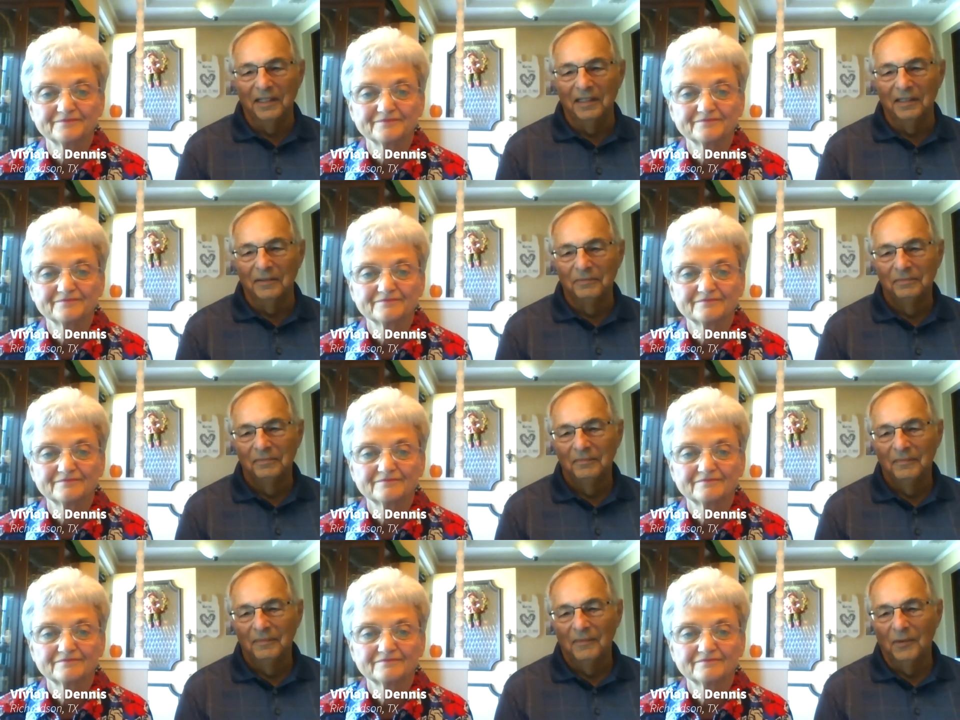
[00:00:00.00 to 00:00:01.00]
Speaker 1: uh,
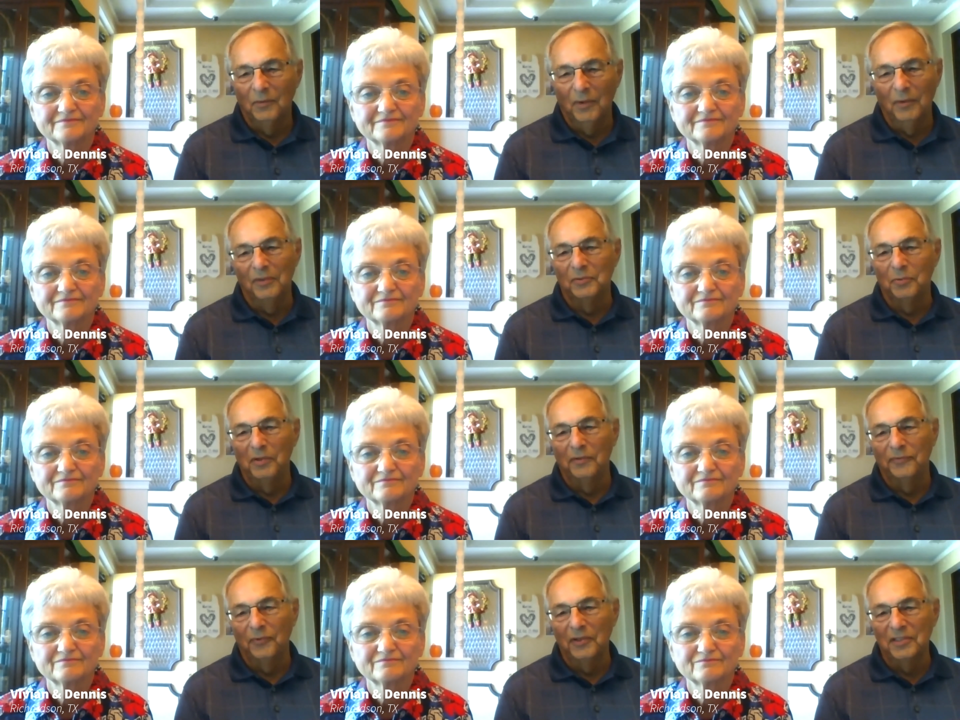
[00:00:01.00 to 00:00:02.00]
one was Wheel of
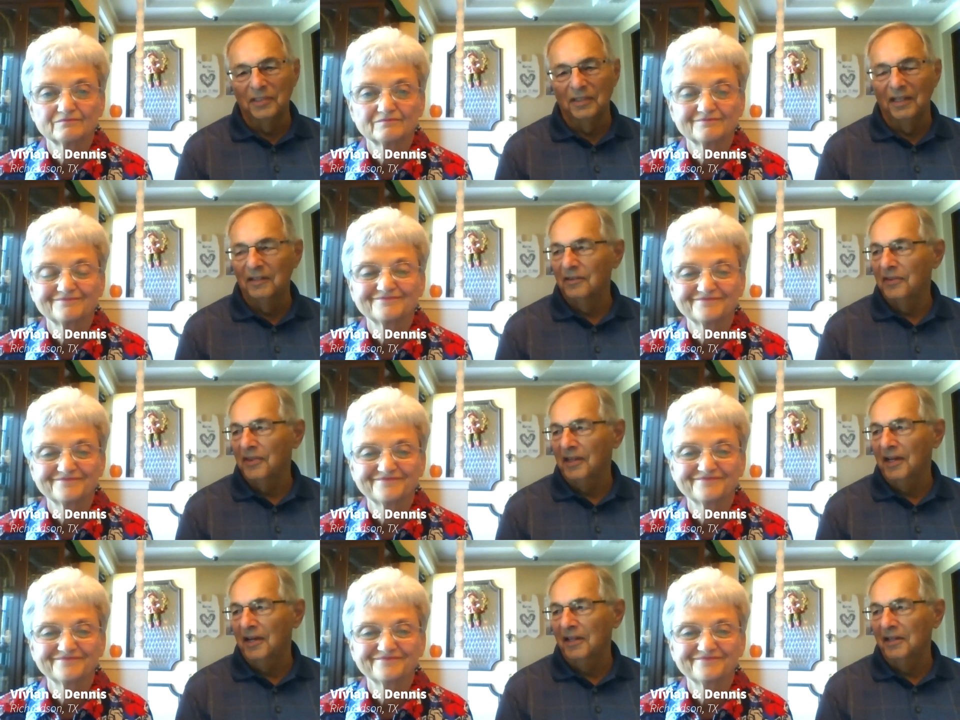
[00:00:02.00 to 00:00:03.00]
Fortune. I think
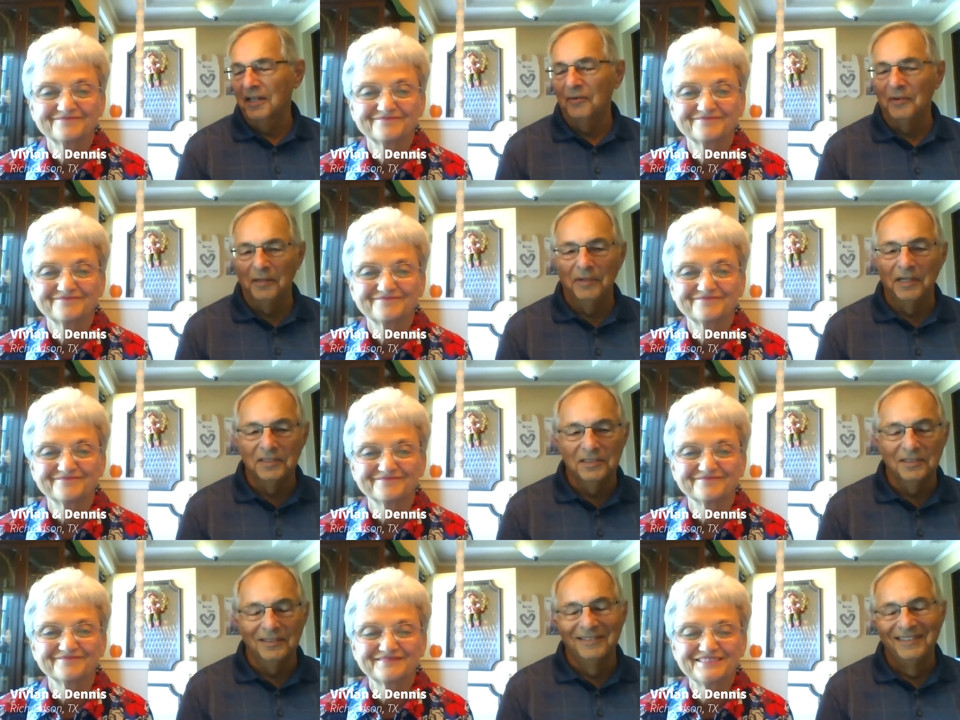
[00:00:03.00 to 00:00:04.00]
I liked that one the
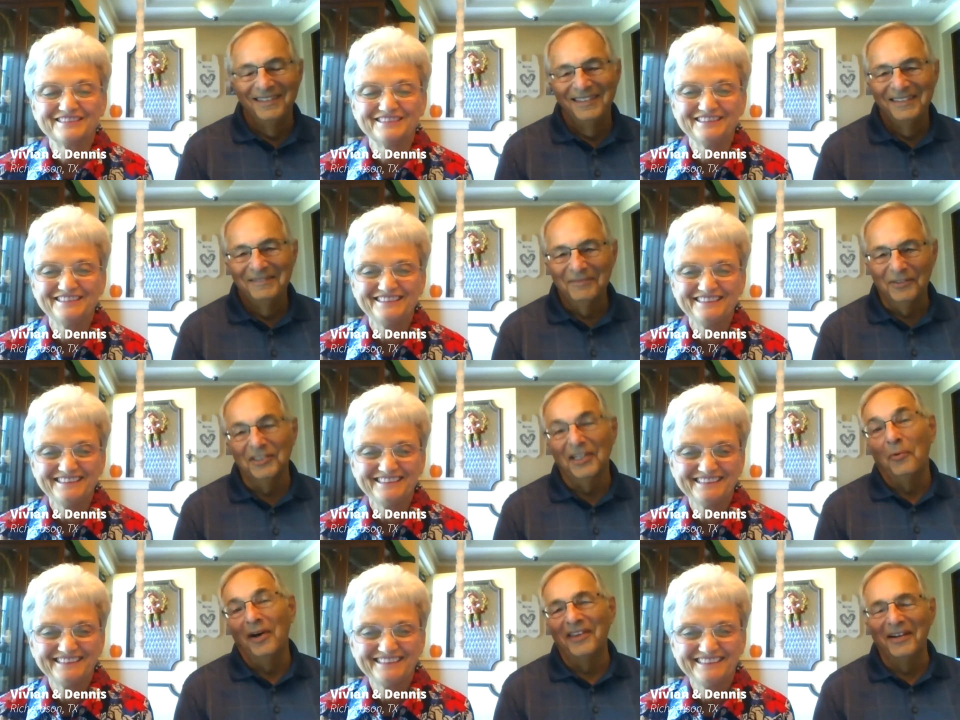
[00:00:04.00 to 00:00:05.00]
best because I
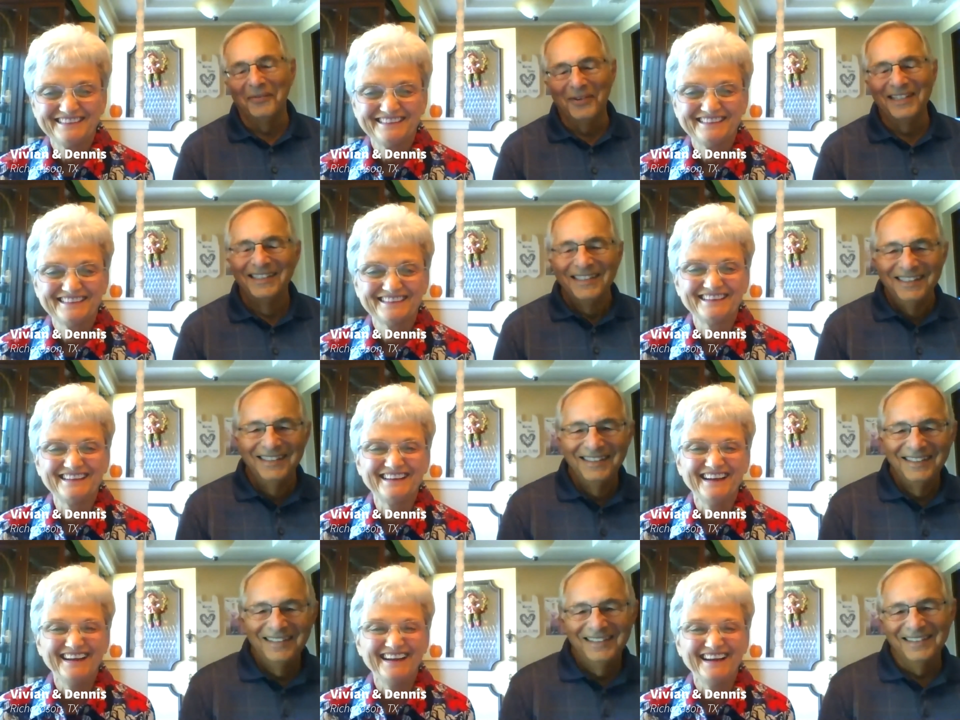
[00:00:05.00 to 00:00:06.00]
won that one.
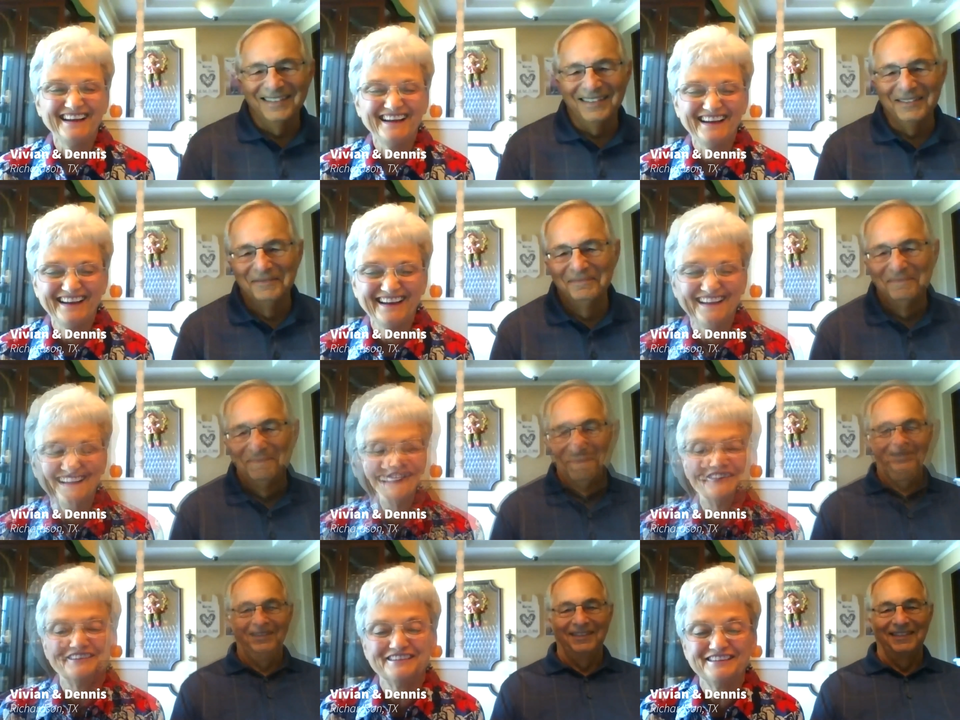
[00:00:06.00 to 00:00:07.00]
Speaker 2: So.
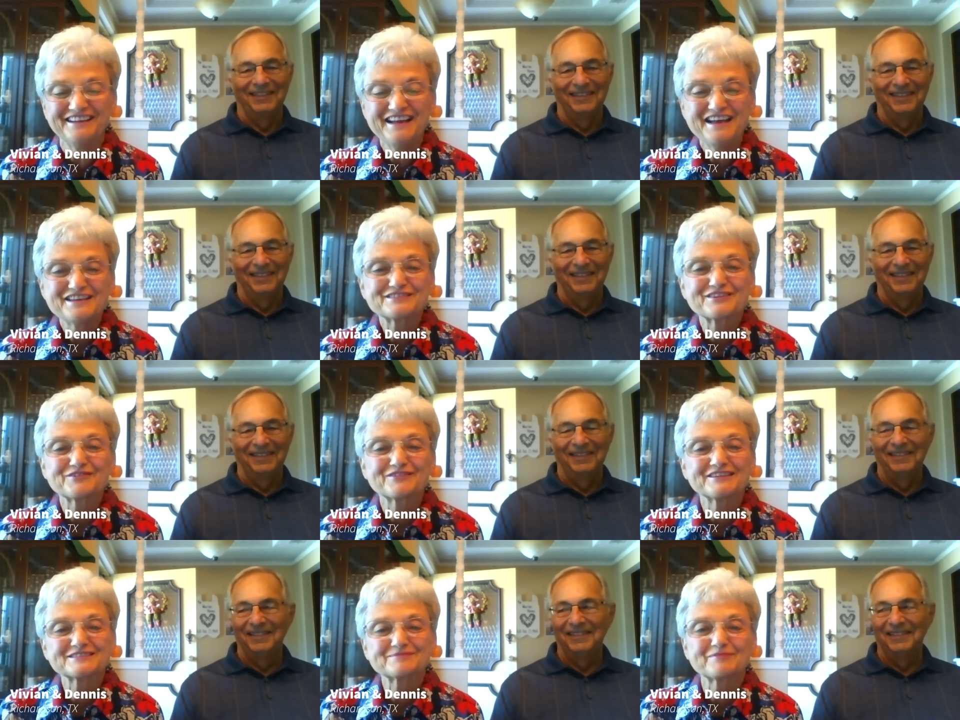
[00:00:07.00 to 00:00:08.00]
so
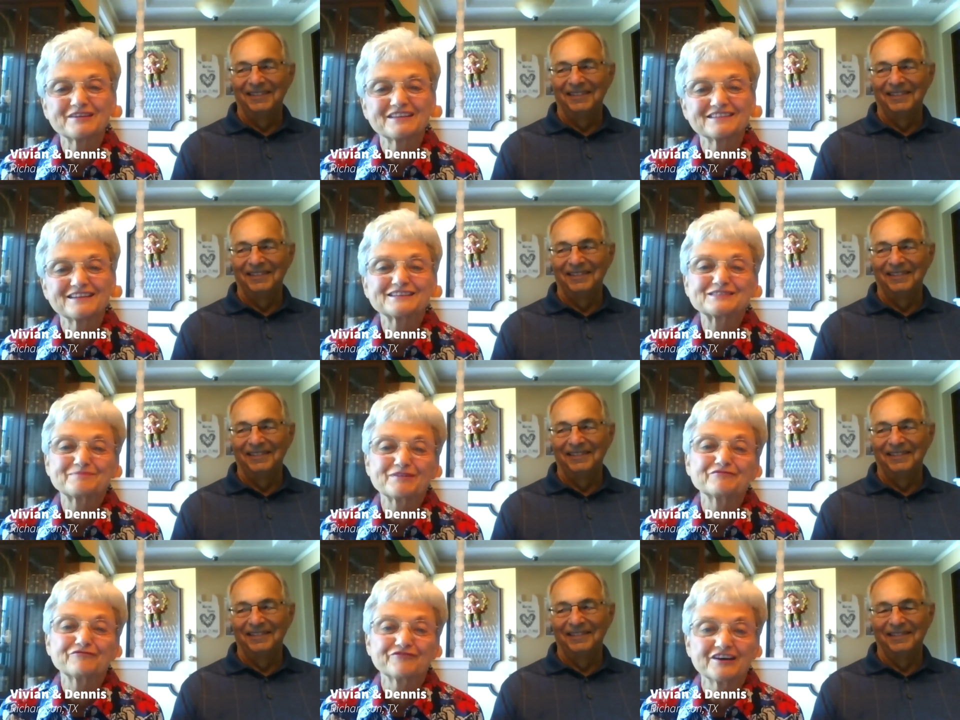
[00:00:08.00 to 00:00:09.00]
it's been, it's
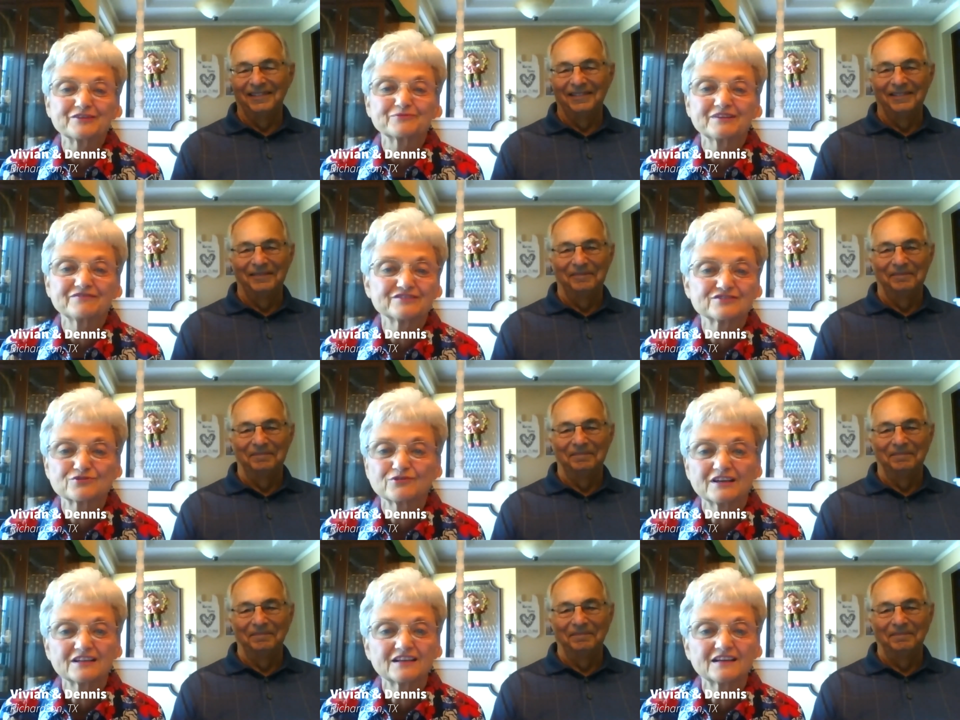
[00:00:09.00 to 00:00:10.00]
been fun. We've
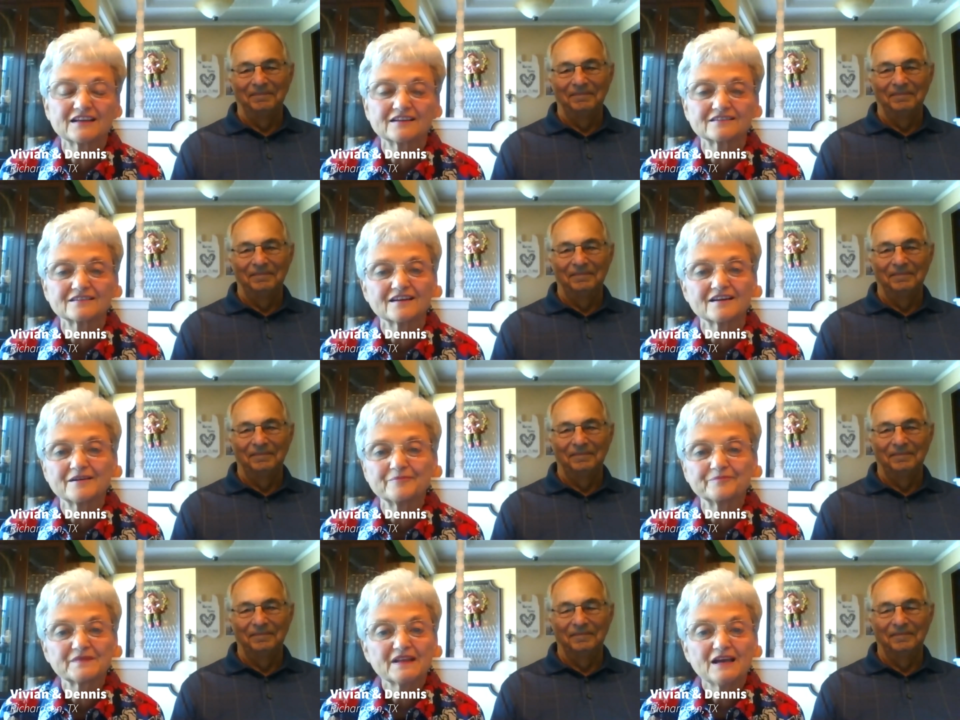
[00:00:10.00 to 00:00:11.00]
enjoyed it, and um,
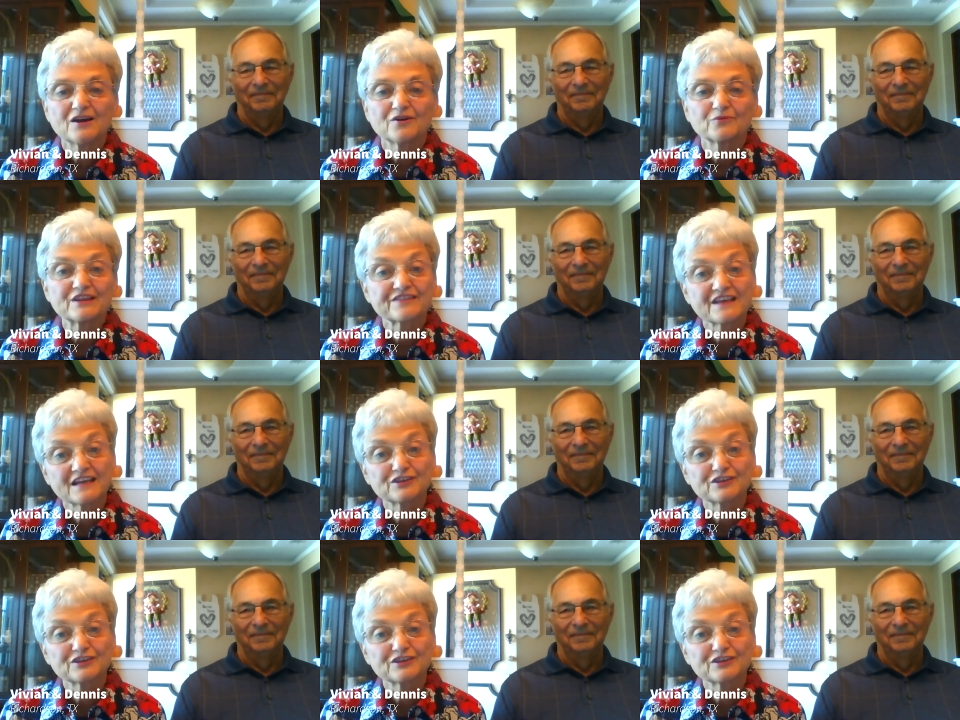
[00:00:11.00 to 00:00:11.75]
we thank